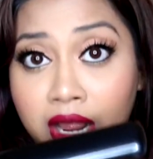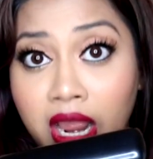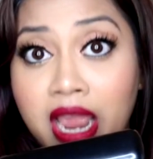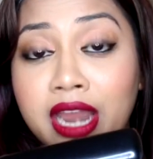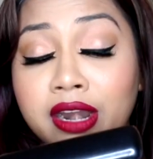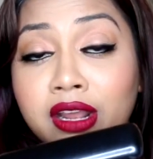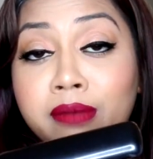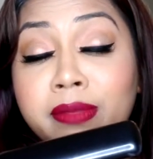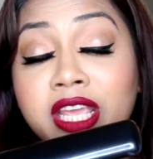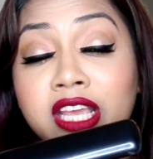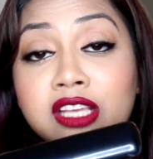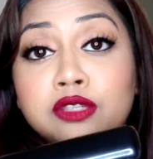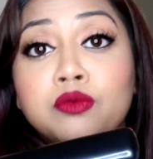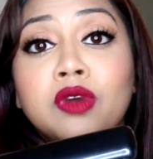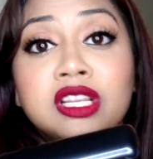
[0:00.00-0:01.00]
iron,
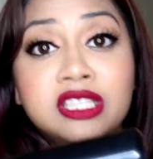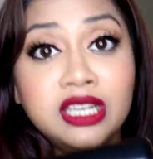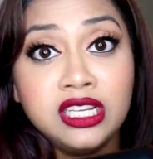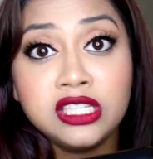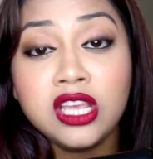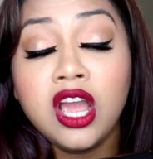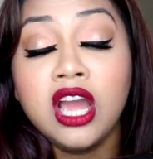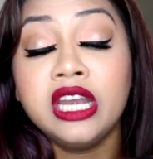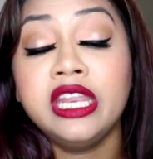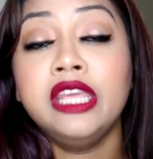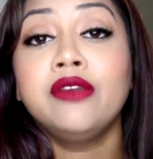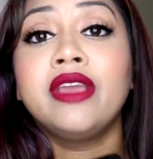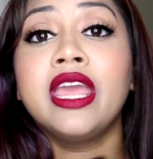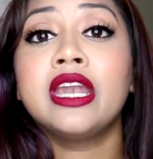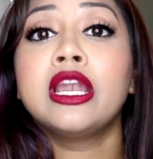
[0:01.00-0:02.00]
because once it is hot
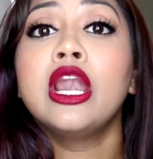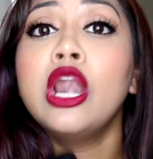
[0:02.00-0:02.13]
you get